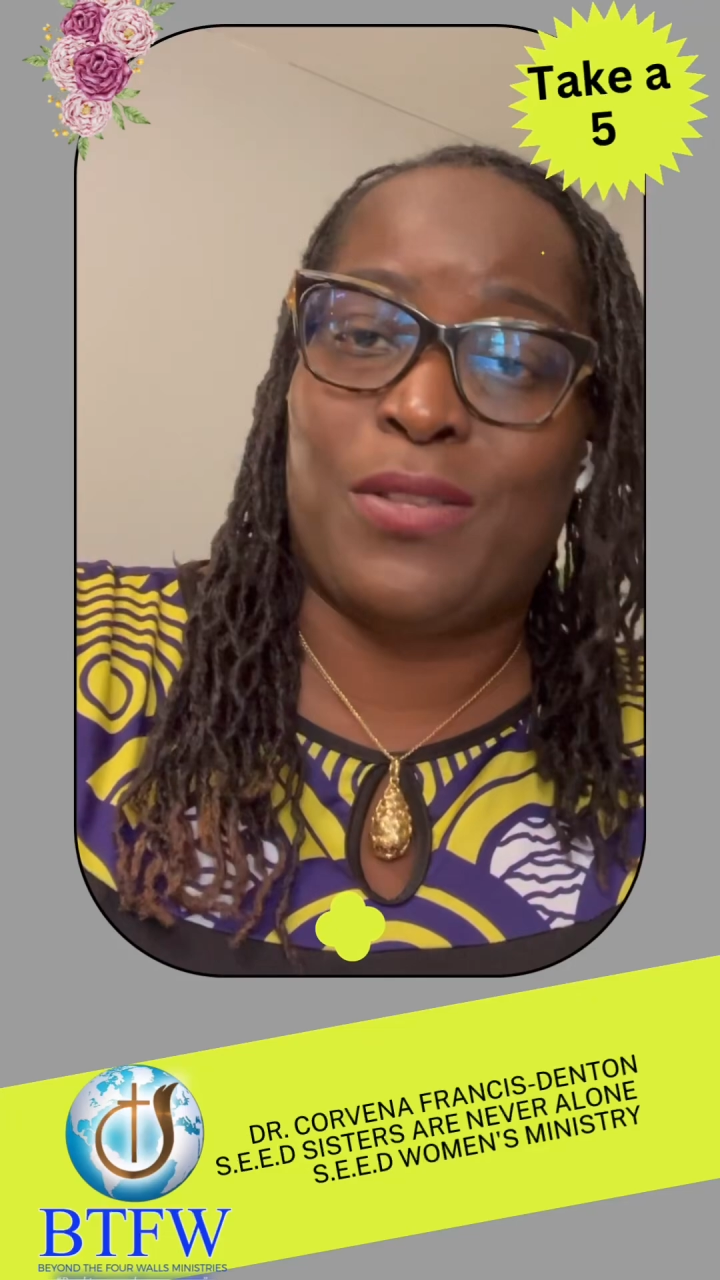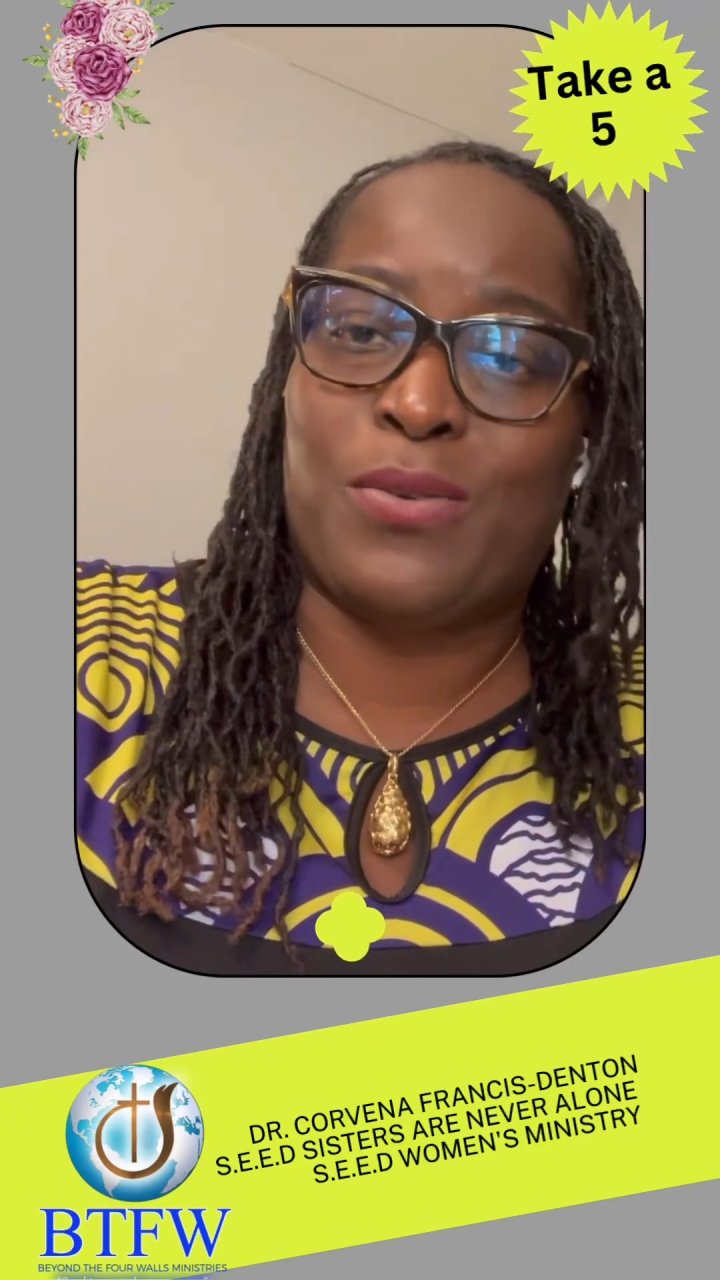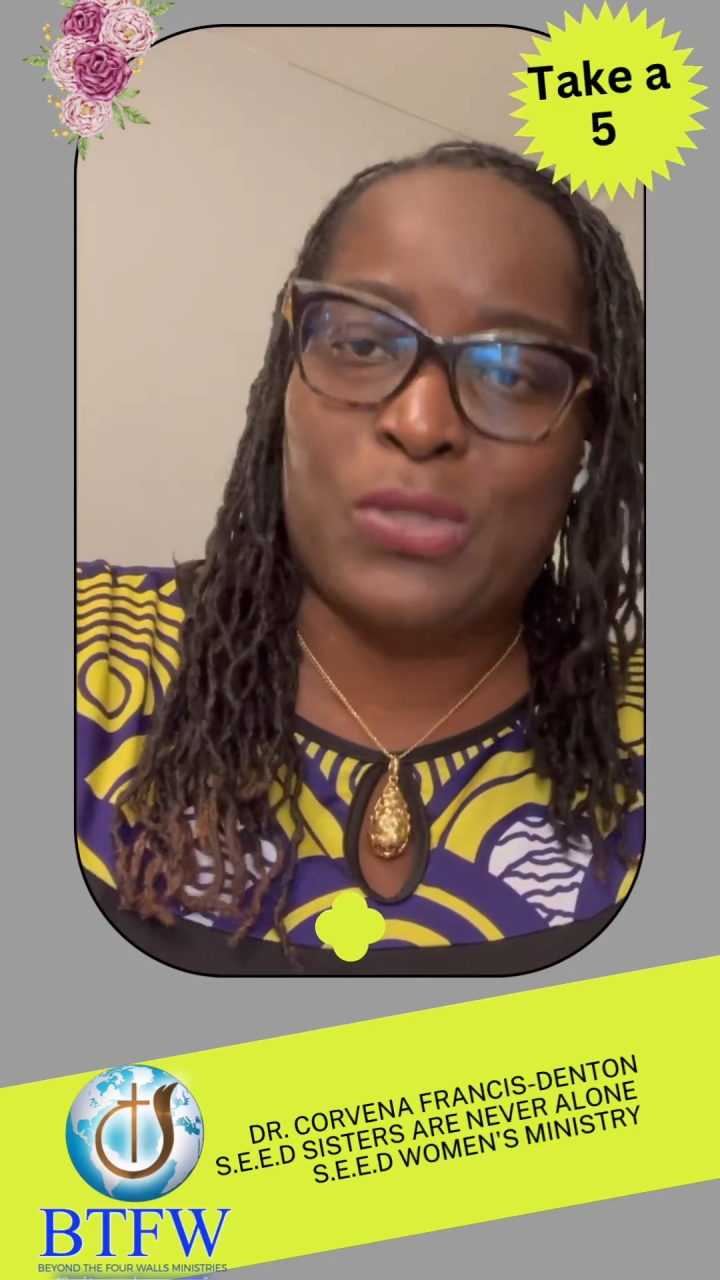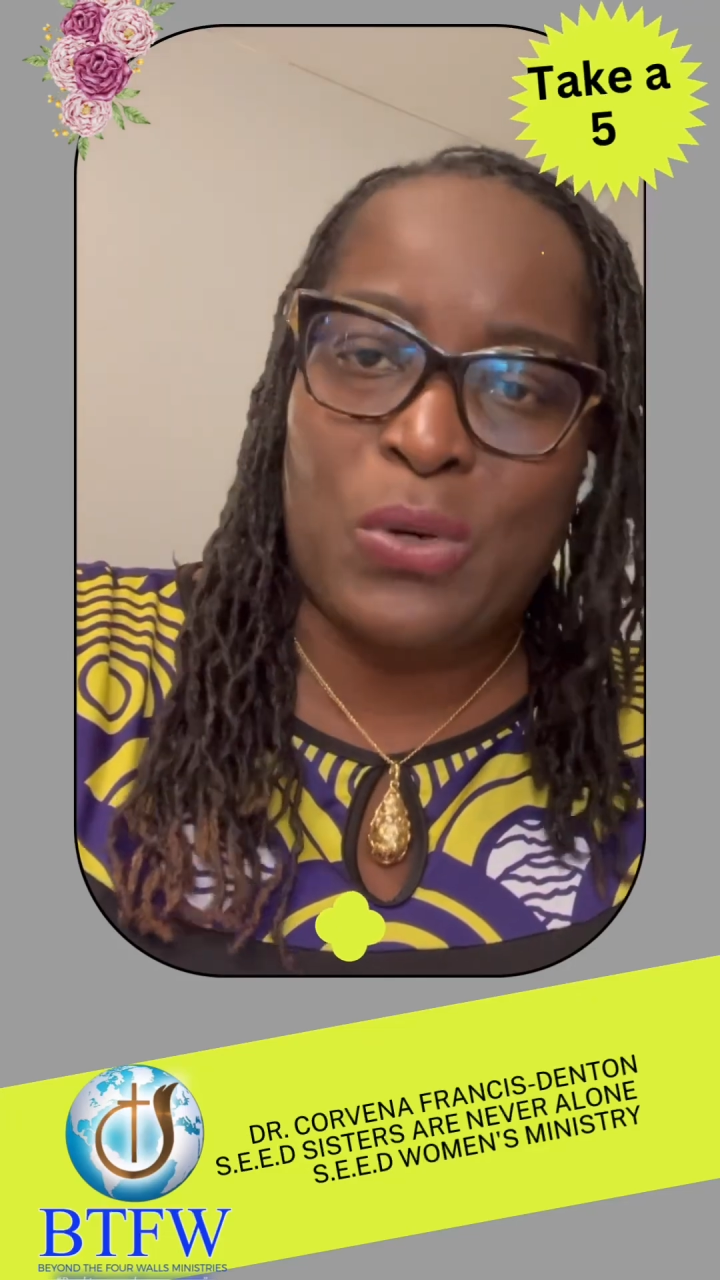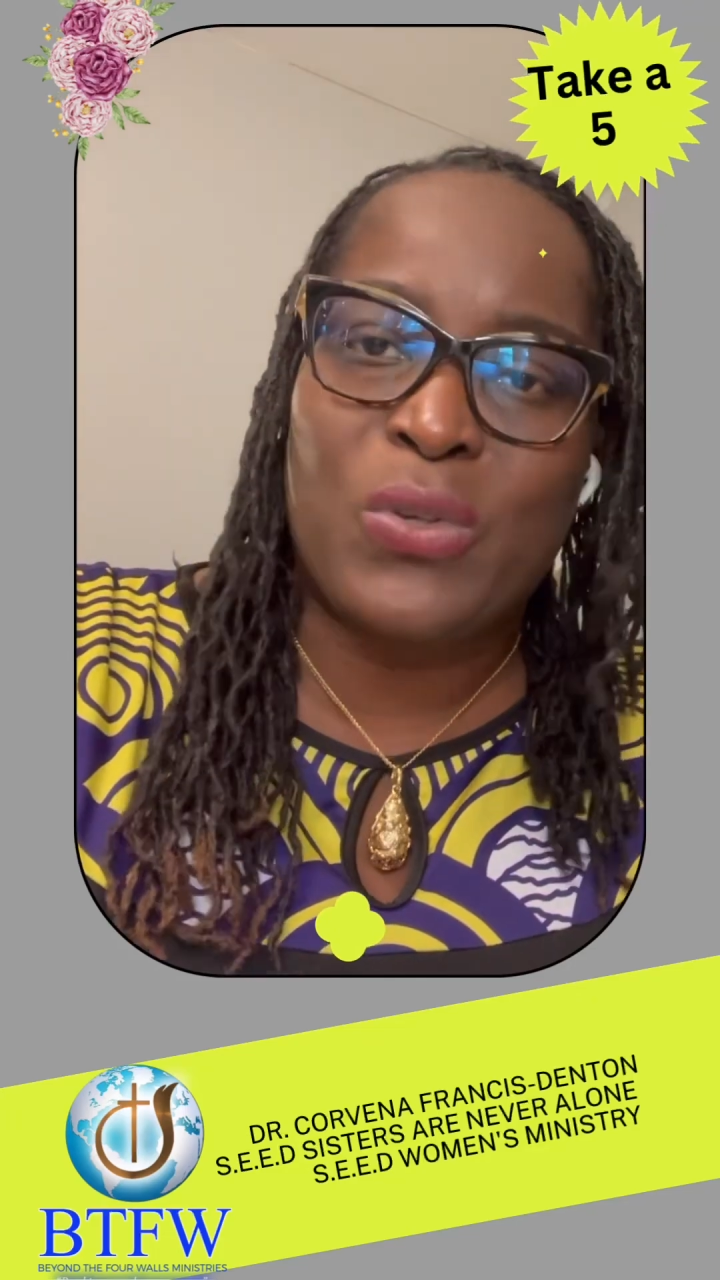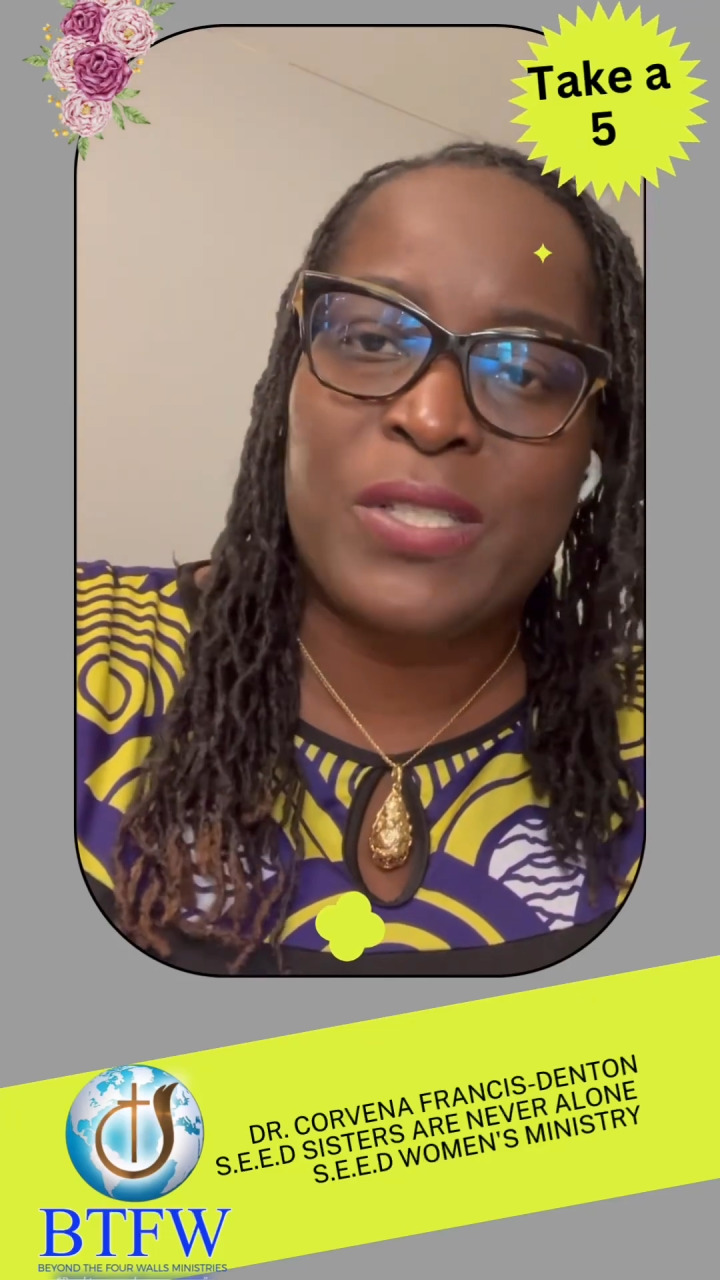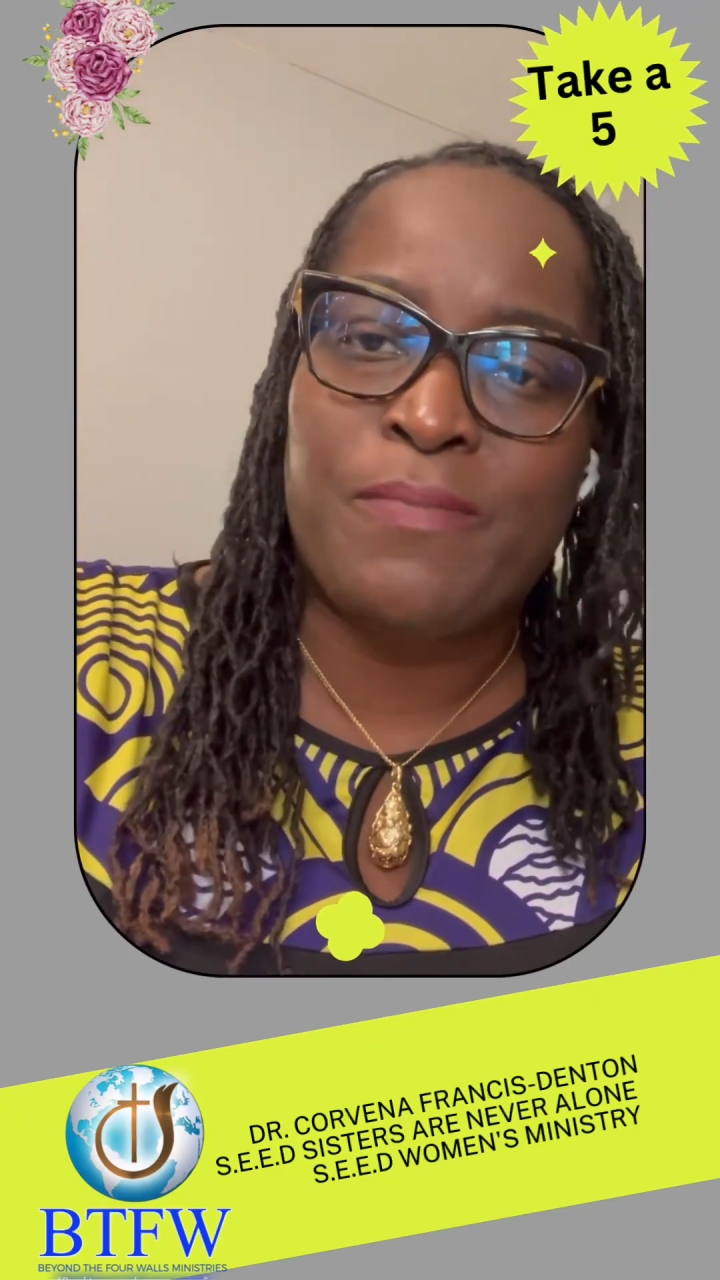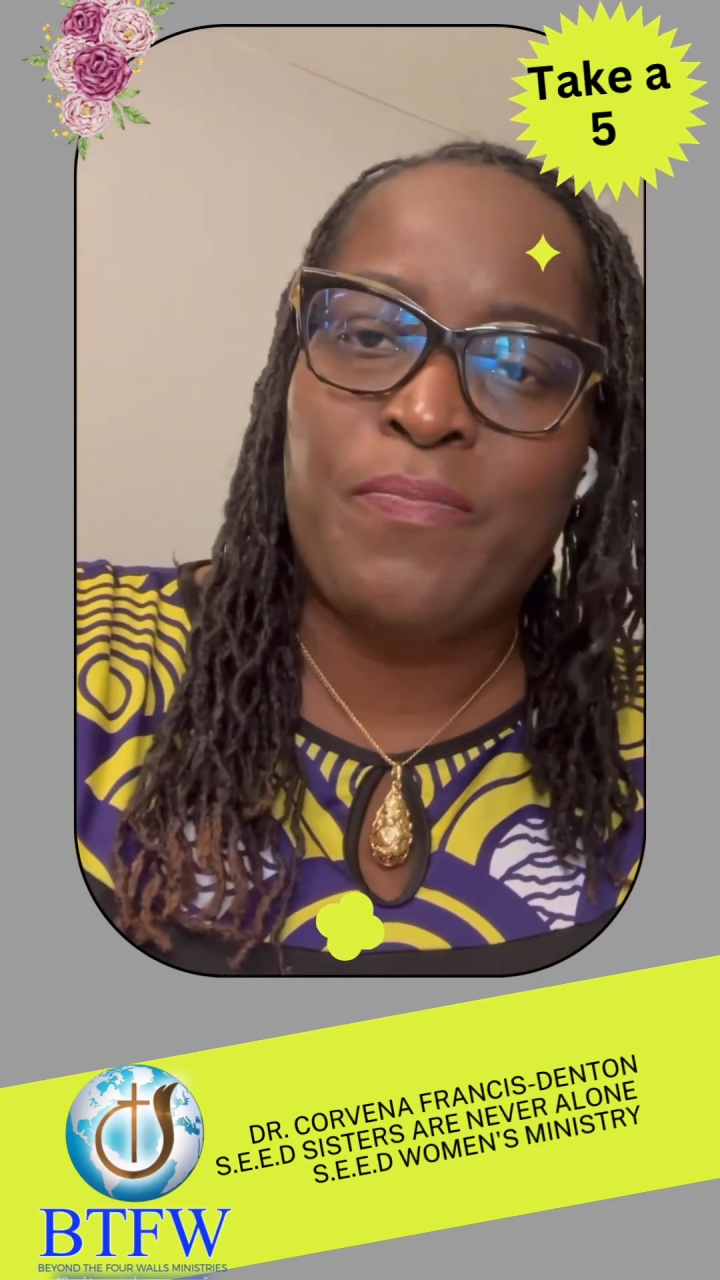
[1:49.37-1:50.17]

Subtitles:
those goals?